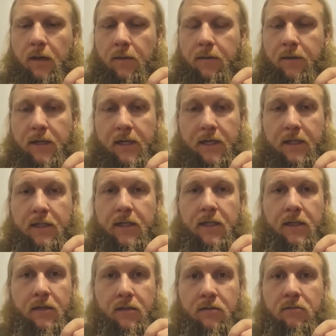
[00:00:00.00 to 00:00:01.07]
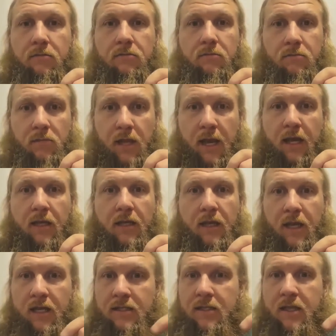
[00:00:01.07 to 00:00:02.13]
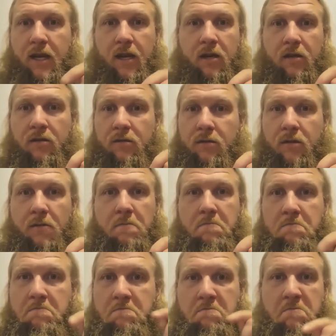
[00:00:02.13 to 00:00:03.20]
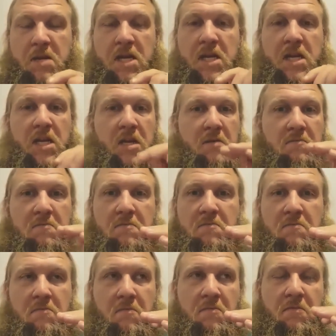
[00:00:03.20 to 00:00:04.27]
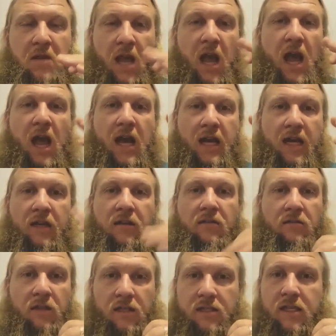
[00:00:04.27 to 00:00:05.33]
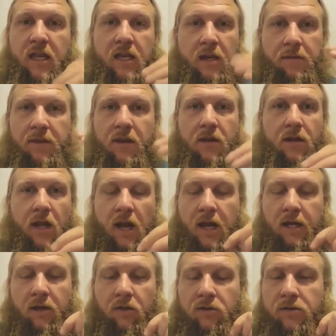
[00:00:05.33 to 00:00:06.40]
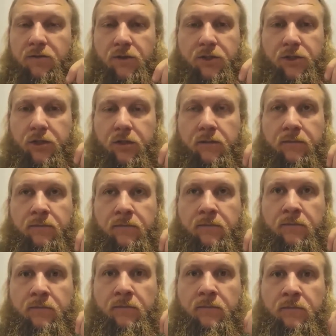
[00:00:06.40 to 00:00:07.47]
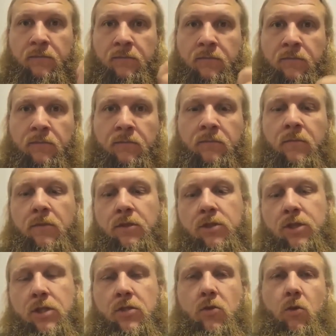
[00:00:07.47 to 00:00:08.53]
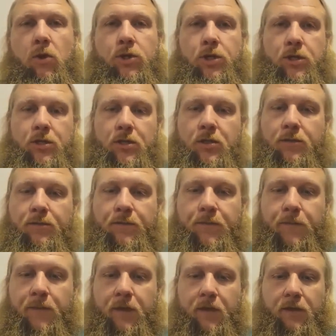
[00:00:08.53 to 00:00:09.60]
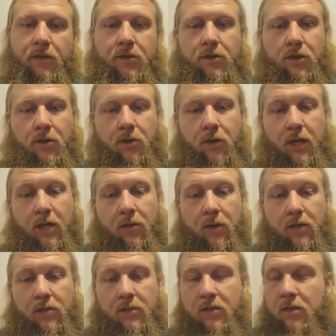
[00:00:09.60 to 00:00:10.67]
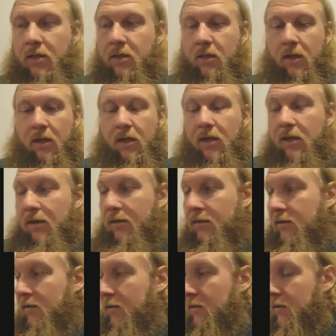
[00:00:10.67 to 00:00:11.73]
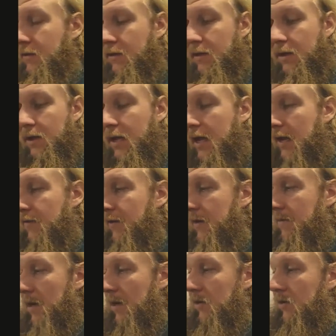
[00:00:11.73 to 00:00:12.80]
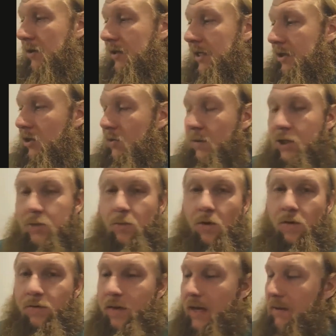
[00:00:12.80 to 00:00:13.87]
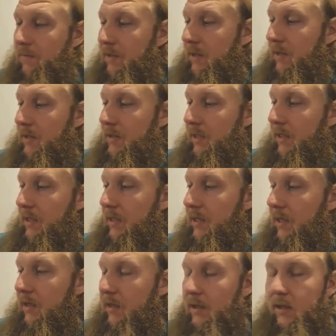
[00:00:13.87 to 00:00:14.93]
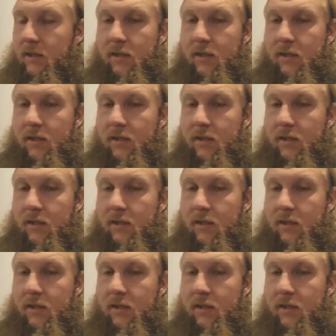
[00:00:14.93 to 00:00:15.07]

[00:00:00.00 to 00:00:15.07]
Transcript: Nicotine, yeah, it's there. Medium to high. It's getting up there on the high notes for sure. Just gorgeous. So anyways, there you have it. I'm not going to take too much more of that because I can tell that